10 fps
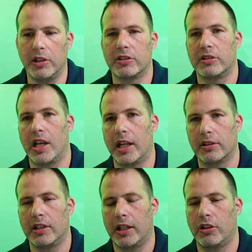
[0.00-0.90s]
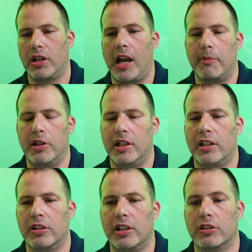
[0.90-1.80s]
It's not a good habit
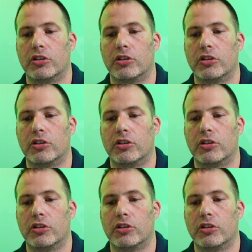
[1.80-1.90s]
in the